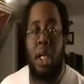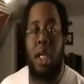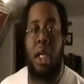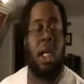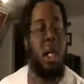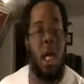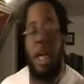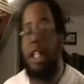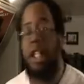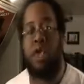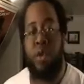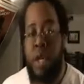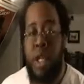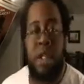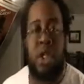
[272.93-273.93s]
The
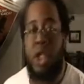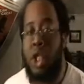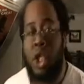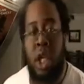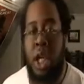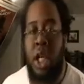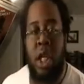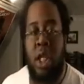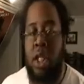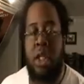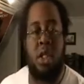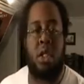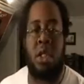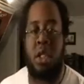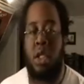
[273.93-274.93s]
country
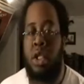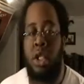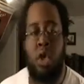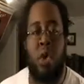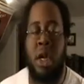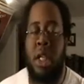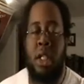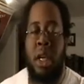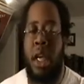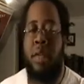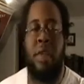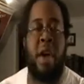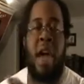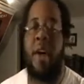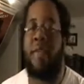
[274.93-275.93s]
is going to take
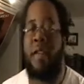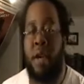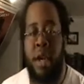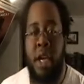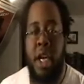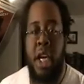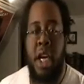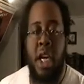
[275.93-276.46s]
forever